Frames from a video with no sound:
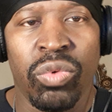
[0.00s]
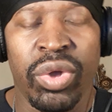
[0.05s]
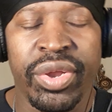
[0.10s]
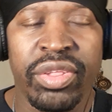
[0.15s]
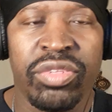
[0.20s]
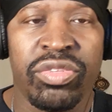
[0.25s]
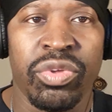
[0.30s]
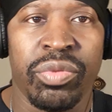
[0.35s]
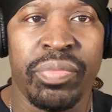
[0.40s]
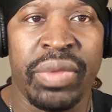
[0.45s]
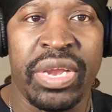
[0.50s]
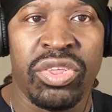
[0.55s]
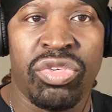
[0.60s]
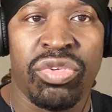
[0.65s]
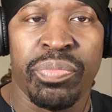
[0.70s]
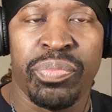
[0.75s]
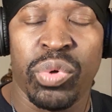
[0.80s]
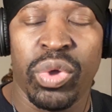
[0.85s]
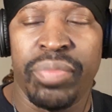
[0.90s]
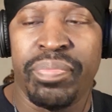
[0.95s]
What it do, man? It's
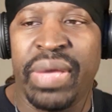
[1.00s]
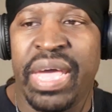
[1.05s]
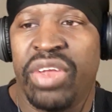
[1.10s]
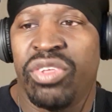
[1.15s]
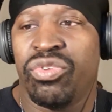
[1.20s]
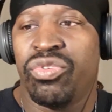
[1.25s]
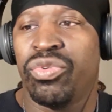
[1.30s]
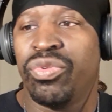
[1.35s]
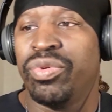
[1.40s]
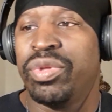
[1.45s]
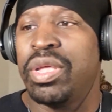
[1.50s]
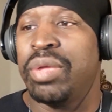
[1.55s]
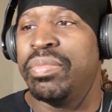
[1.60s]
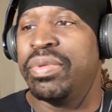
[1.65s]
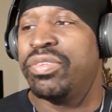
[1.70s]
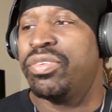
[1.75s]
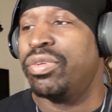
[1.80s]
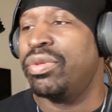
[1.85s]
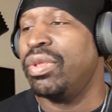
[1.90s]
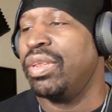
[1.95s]
your boy Battle Truth
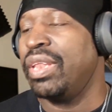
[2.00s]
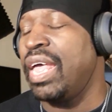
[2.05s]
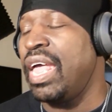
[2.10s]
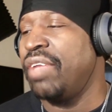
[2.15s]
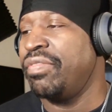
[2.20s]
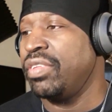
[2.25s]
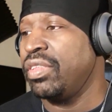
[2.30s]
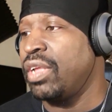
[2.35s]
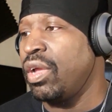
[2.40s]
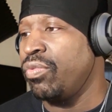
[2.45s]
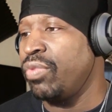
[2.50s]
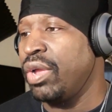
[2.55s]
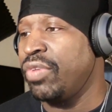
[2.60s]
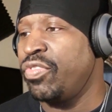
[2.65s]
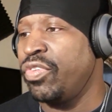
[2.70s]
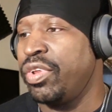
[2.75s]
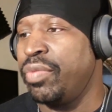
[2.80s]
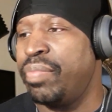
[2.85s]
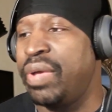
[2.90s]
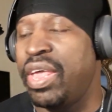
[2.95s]
coming to you live and direct
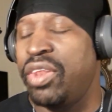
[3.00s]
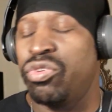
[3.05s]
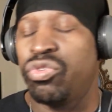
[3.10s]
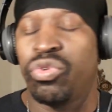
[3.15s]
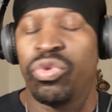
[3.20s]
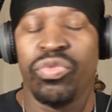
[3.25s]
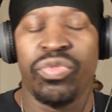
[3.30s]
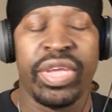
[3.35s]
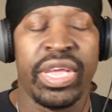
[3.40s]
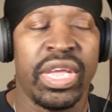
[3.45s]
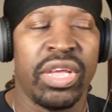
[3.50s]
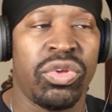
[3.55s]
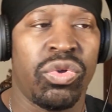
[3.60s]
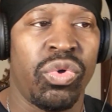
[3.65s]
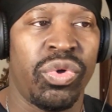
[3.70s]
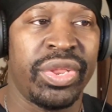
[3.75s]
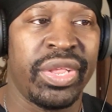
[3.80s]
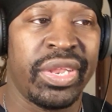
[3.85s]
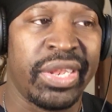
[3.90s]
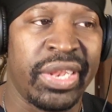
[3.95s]
from the Battle Truth
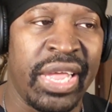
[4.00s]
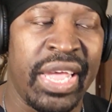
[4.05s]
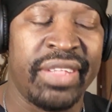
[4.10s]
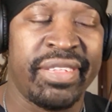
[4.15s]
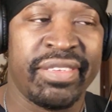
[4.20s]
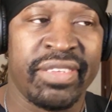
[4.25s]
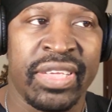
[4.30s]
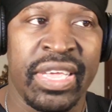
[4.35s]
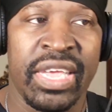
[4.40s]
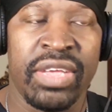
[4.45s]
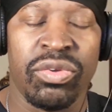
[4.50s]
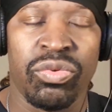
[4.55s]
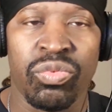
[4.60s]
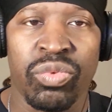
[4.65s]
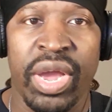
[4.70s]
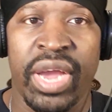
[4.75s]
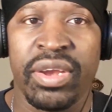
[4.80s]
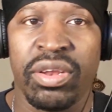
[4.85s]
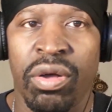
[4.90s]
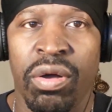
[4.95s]
headquarters. Let's get
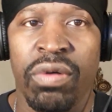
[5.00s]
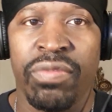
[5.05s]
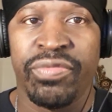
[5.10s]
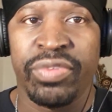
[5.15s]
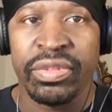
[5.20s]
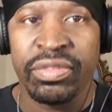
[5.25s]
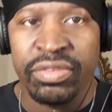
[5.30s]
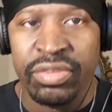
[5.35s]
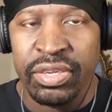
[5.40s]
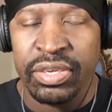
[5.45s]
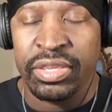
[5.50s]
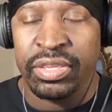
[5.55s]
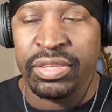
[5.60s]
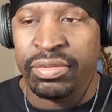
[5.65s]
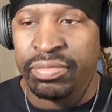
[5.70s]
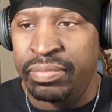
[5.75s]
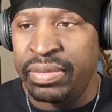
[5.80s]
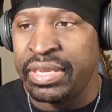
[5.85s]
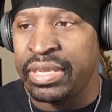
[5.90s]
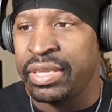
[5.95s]
right off into
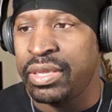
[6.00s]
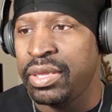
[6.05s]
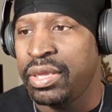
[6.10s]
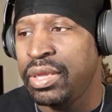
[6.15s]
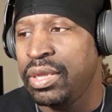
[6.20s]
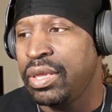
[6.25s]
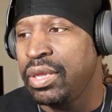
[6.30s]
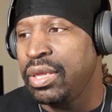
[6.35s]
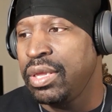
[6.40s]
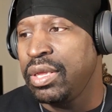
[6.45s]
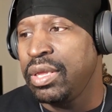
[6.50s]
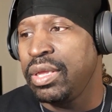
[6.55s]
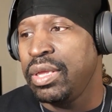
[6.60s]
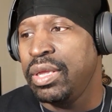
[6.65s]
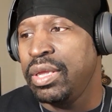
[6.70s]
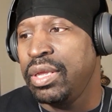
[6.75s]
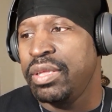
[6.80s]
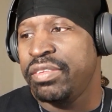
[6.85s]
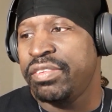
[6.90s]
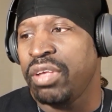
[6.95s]
this, man.
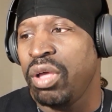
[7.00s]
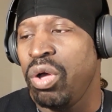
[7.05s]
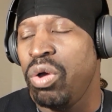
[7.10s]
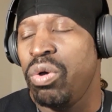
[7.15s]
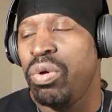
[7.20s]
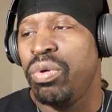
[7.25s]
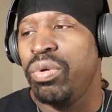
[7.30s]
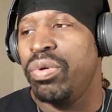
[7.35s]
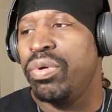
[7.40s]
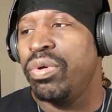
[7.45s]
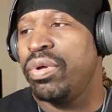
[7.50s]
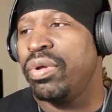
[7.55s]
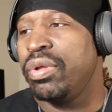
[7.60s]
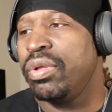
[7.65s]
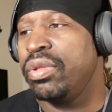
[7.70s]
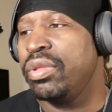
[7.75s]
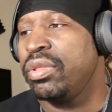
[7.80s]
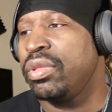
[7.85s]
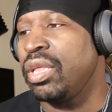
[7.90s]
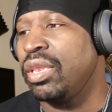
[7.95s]
So
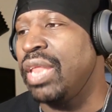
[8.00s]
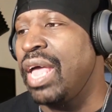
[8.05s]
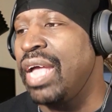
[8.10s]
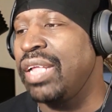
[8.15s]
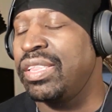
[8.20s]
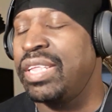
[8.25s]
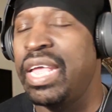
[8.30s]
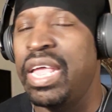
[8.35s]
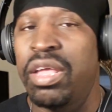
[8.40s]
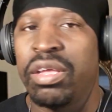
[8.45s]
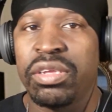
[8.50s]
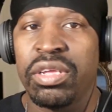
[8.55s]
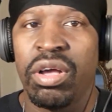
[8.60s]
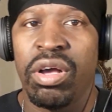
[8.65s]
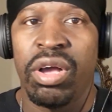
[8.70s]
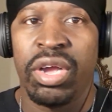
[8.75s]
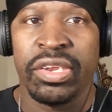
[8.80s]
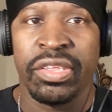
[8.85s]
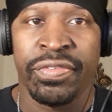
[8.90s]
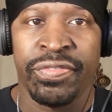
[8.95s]
the lockdown
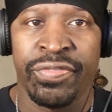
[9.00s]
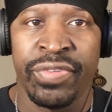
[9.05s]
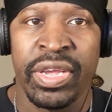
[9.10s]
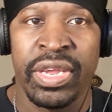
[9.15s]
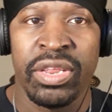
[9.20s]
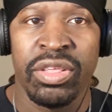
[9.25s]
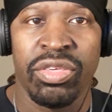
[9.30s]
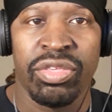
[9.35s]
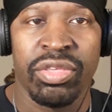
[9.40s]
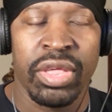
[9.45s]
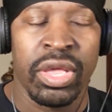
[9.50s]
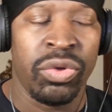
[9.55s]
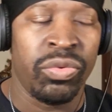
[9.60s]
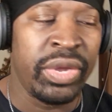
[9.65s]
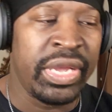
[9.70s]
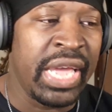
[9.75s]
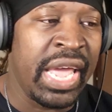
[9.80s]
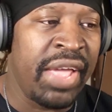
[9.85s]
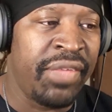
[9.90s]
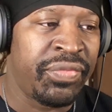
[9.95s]
card is finished and
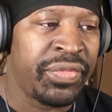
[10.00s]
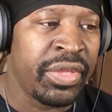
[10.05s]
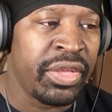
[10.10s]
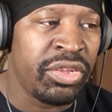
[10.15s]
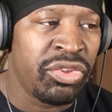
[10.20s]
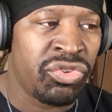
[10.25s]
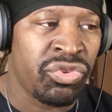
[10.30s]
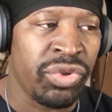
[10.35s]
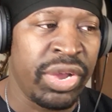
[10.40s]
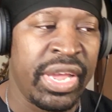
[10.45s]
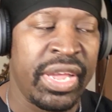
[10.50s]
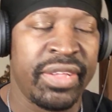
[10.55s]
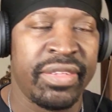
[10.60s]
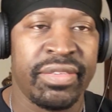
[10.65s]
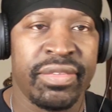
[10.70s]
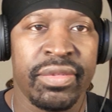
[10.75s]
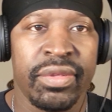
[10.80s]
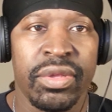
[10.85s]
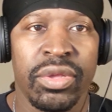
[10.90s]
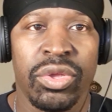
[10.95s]
we have to
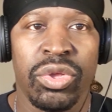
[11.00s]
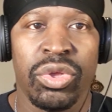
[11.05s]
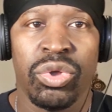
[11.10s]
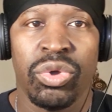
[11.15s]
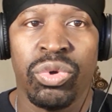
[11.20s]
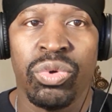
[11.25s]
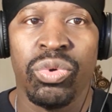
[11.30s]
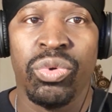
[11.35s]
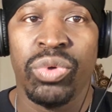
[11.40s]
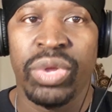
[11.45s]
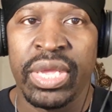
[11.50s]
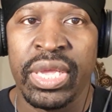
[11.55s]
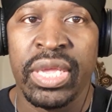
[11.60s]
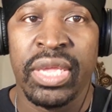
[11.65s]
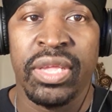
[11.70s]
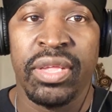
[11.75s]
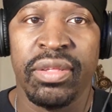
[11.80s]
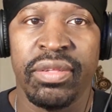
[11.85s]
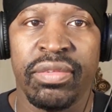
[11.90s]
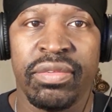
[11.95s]
address who
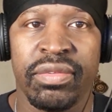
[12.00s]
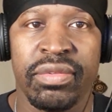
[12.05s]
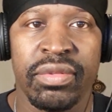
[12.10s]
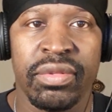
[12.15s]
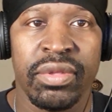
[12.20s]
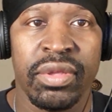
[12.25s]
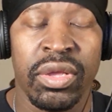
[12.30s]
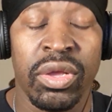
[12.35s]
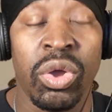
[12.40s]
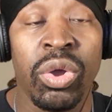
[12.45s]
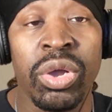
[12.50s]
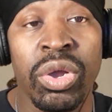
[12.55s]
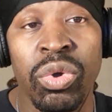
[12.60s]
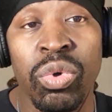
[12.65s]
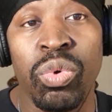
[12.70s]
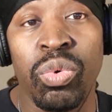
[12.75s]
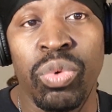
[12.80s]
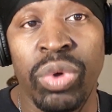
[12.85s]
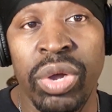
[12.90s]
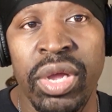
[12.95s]
is and
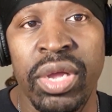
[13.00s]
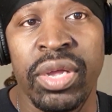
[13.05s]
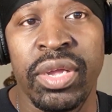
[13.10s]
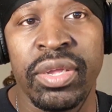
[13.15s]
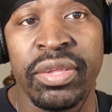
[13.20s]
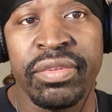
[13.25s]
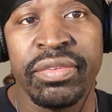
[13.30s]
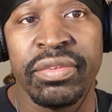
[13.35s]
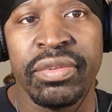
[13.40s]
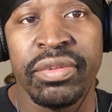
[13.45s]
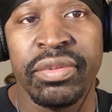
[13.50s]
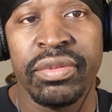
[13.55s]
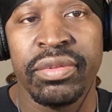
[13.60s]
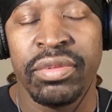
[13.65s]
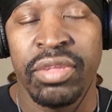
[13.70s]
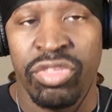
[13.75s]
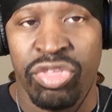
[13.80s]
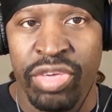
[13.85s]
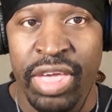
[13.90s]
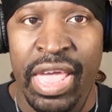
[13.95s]
who was
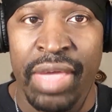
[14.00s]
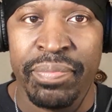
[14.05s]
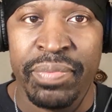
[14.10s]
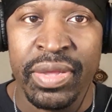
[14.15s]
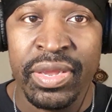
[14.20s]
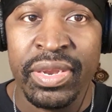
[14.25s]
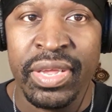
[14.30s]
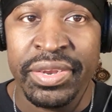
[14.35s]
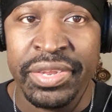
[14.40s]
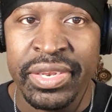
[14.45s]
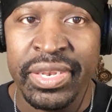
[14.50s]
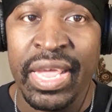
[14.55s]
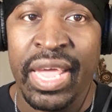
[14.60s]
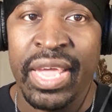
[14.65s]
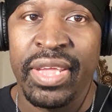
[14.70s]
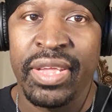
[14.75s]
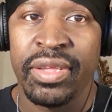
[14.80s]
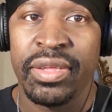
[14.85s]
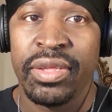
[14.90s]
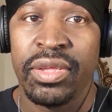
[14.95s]
the champion of the night.